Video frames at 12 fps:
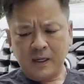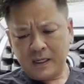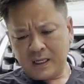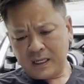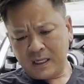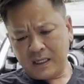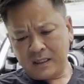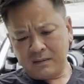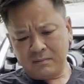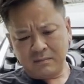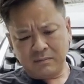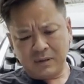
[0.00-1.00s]

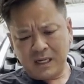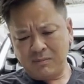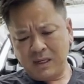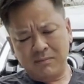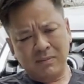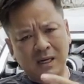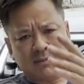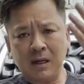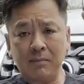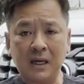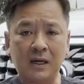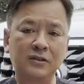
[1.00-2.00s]
Um, blah, blah, blah,
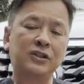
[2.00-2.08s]
blah, blah.